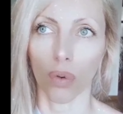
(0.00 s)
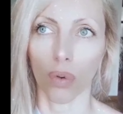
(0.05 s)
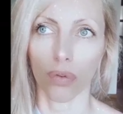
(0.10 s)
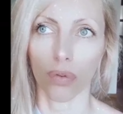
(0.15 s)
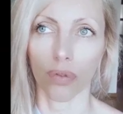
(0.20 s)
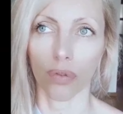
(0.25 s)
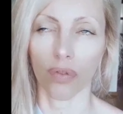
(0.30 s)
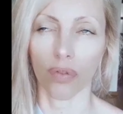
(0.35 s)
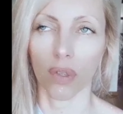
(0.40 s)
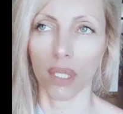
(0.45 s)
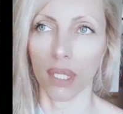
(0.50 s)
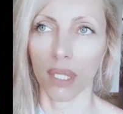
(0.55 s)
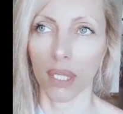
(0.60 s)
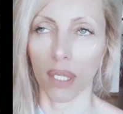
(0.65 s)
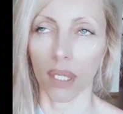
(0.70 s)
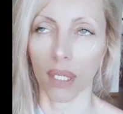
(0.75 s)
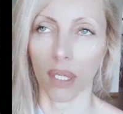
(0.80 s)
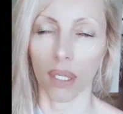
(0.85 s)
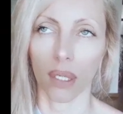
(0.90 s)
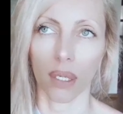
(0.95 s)
of
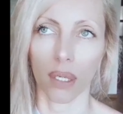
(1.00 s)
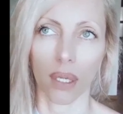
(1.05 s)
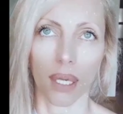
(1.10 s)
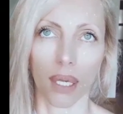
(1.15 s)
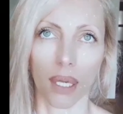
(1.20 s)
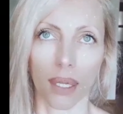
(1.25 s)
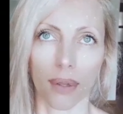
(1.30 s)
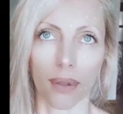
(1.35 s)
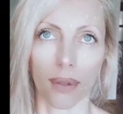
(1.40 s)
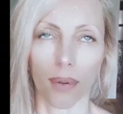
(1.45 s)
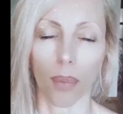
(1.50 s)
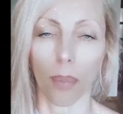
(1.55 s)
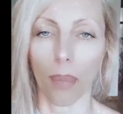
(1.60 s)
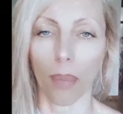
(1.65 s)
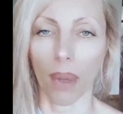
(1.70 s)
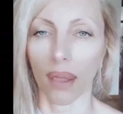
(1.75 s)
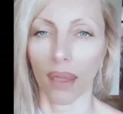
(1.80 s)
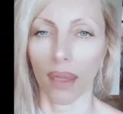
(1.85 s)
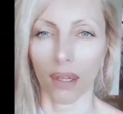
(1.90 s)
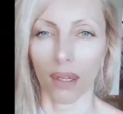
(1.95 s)
physical and
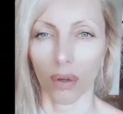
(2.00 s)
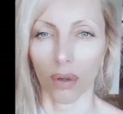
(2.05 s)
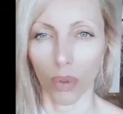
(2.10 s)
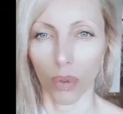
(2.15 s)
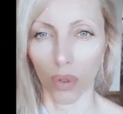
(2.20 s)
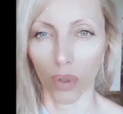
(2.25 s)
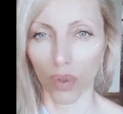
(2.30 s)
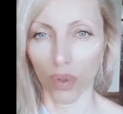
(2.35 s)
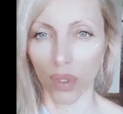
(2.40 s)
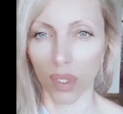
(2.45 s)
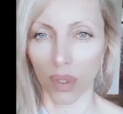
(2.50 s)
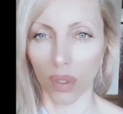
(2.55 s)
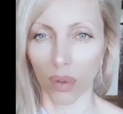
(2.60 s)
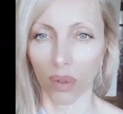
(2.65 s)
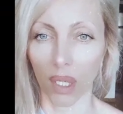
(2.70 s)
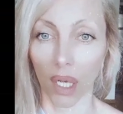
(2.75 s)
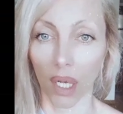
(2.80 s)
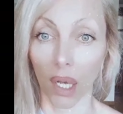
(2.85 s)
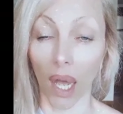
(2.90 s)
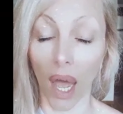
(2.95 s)
mental abuse,
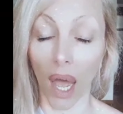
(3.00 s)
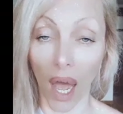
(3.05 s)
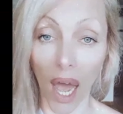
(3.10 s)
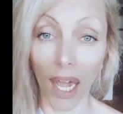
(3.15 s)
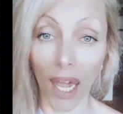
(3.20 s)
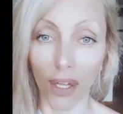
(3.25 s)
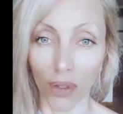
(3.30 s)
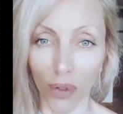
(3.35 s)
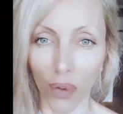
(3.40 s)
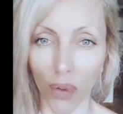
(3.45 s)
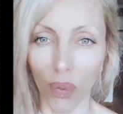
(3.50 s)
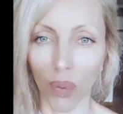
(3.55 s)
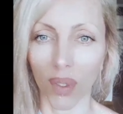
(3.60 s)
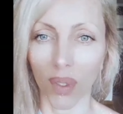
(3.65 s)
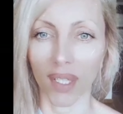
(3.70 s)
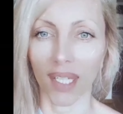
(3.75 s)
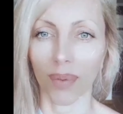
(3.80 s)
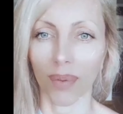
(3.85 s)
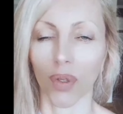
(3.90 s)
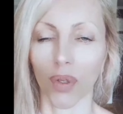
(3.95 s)
so now I know
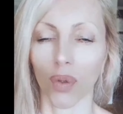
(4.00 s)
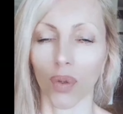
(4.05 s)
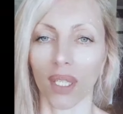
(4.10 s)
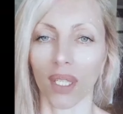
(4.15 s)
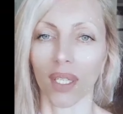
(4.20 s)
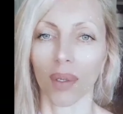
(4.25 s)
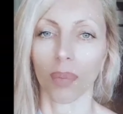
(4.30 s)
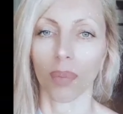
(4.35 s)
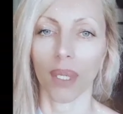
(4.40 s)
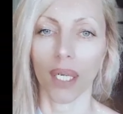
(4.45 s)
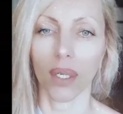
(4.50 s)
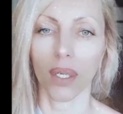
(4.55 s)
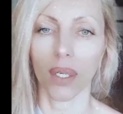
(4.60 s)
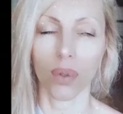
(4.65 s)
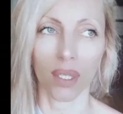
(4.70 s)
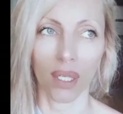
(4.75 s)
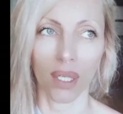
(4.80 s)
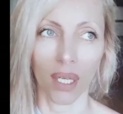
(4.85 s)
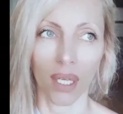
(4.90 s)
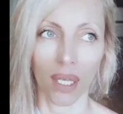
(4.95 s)
what I'm talking
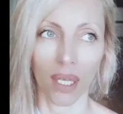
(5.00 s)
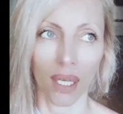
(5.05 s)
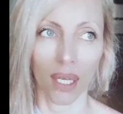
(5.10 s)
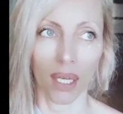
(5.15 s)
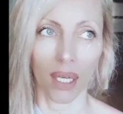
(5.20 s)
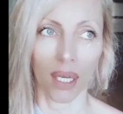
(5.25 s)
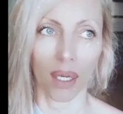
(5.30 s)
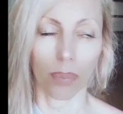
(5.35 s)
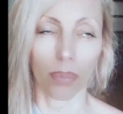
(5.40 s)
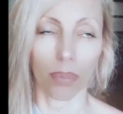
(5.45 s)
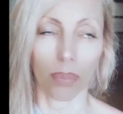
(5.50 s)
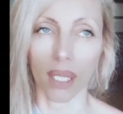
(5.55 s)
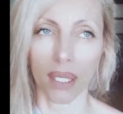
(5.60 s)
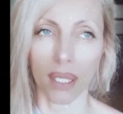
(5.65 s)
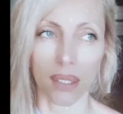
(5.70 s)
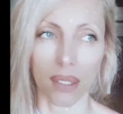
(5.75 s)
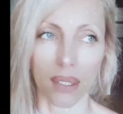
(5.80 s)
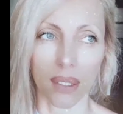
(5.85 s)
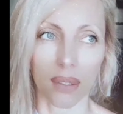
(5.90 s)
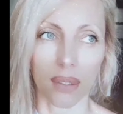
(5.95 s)
about.
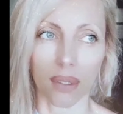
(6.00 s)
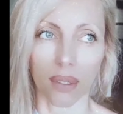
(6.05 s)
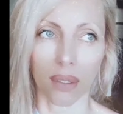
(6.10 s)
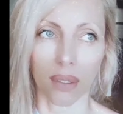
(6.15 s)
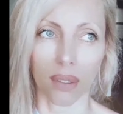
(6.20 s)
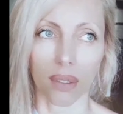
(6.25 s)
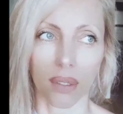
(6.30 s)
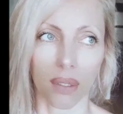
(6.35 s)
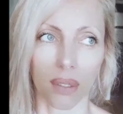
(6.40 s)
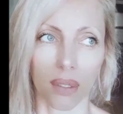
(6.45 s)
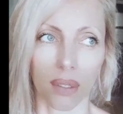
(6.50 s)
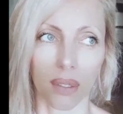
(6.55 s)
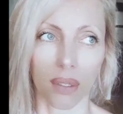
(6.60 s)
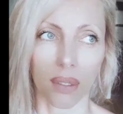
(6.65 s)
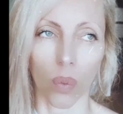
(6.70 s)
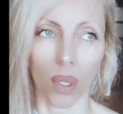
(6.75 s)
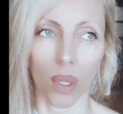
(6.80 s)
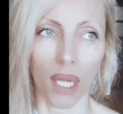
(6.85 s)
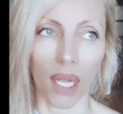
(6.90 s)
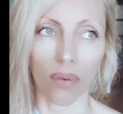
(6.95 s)
Please,
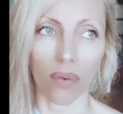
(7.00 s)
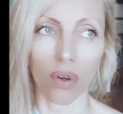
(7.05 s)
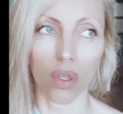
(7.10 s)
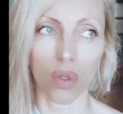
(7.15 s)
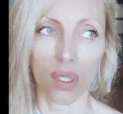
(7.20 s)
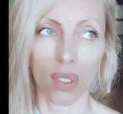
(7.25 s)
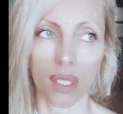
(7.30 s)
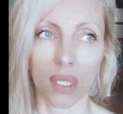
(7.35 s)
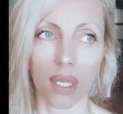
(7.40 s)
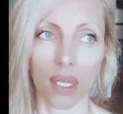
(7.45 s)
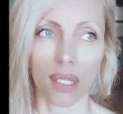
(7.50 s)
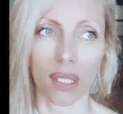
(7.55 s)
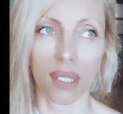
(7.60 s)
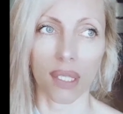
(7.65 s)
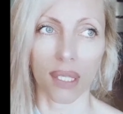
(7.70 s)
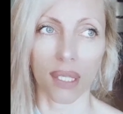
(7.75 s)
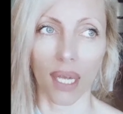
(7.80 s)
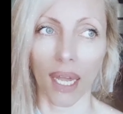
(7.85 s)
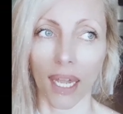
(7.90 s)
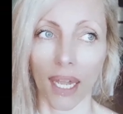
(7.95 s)
whenever you see a
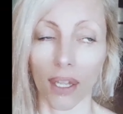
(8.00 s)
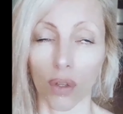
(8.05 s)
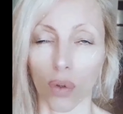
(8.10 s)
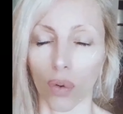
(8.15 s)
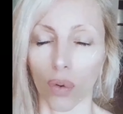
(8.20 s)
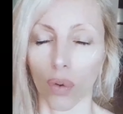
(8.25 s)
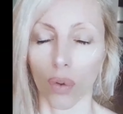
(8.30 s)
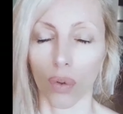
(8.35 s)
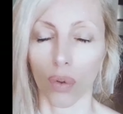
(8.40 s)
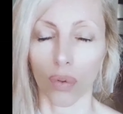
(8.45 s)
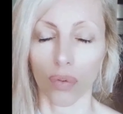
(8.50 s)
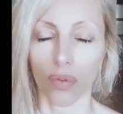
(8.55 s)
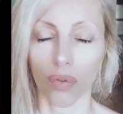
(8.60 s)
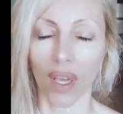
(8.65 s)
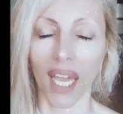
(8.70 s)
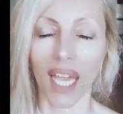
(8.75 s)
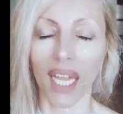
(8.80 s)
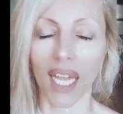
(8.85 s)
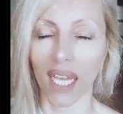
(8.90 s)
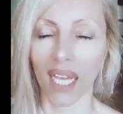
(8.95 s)
sign of
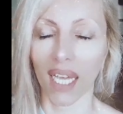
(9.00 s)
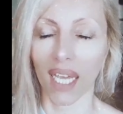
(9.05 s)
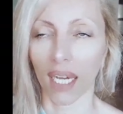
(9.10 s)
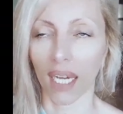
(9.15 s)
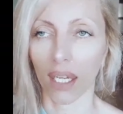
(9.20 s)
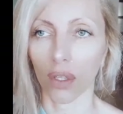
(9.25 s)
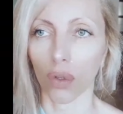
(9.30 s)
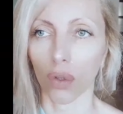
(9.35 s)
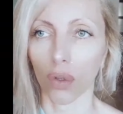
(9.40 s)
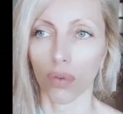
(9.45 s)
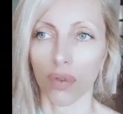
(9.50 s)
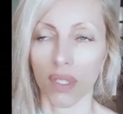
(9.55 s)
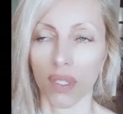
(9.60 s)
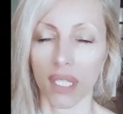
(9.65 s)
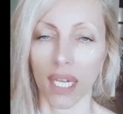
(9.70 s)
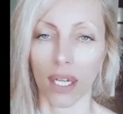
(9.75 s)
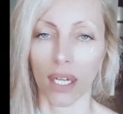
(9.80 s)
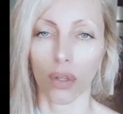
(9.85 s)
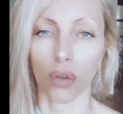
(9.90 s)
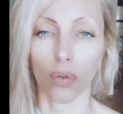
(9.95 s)
any kind of
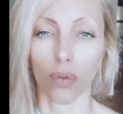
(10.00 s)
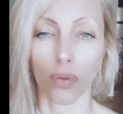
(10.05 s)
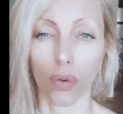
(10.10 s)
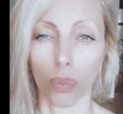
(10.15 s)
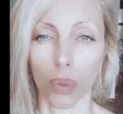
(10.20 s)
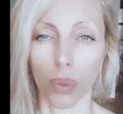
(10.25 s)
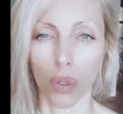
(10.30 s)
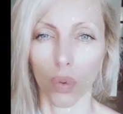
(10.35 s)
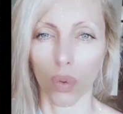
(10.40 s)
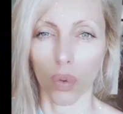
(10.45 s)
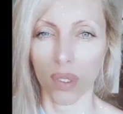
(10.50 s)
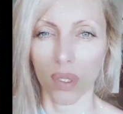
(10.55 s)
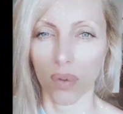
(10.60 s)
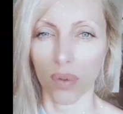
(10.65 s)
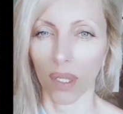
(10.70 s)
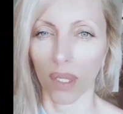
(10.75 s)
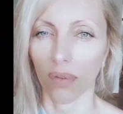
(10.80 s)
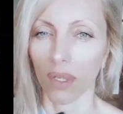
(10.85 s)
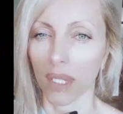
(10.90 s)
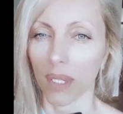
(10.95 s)
sign of
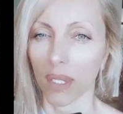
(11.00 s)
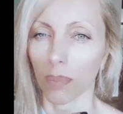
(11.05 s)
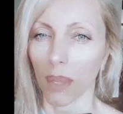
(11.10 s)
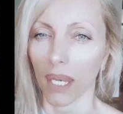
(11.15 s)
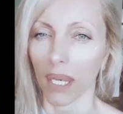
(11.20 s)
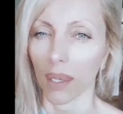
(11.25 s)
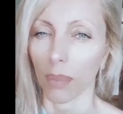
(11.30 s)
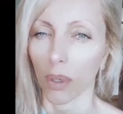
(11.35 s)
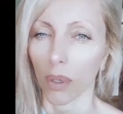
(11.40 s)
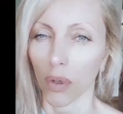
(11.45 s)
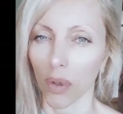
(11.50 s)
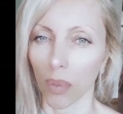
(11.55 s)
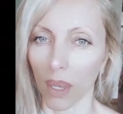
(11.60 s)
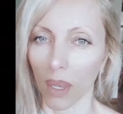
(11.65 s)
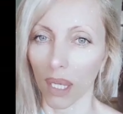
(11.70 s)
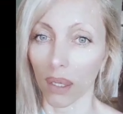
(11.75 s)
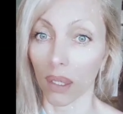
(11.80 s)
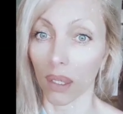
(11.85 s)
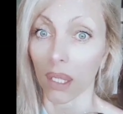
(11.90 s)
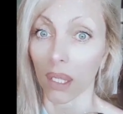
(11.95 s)
abuse, whether we speak about
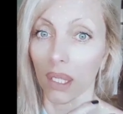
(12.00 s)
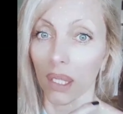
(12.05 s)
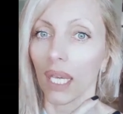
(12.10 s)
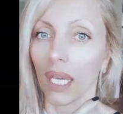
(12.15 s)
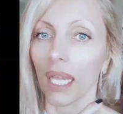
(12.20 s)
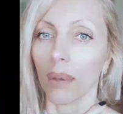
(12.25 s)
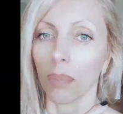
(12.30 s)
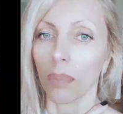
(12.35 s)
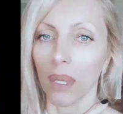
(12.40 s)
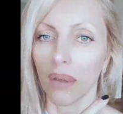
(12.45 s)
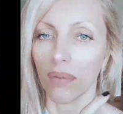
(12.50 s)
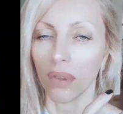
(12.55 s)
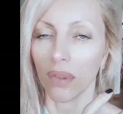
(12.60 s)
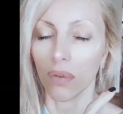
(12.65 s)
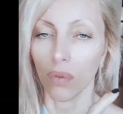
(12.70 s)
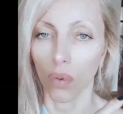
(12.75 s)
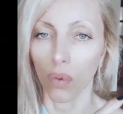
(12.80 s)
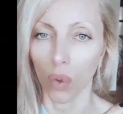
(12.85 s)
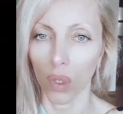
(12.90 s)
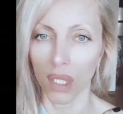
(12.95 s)
mentally, it can be
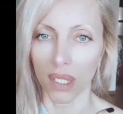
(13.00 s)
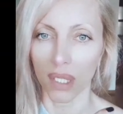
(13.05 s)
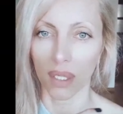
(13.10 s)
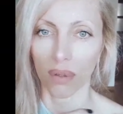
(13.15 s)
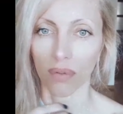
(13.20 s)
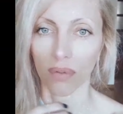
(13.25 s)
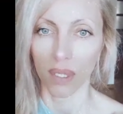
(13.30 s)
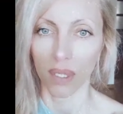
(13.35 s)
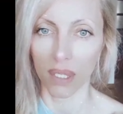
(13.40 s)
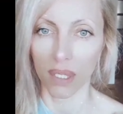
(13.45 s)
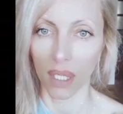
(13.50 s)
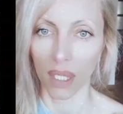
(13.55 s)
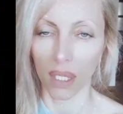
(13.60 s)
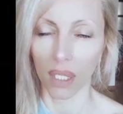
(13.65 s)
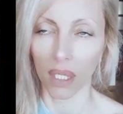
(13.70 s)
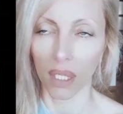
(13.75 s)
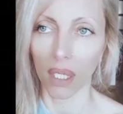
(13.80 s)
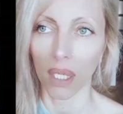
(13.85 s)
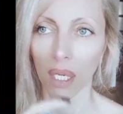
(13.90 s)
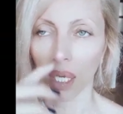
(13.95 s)
even worse than
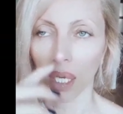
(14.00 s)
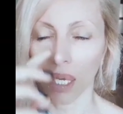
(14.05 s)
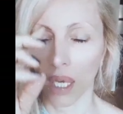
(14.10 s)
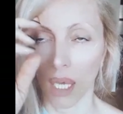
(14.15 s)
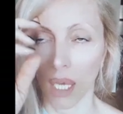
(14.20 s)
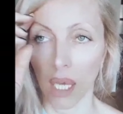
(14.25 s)
physically,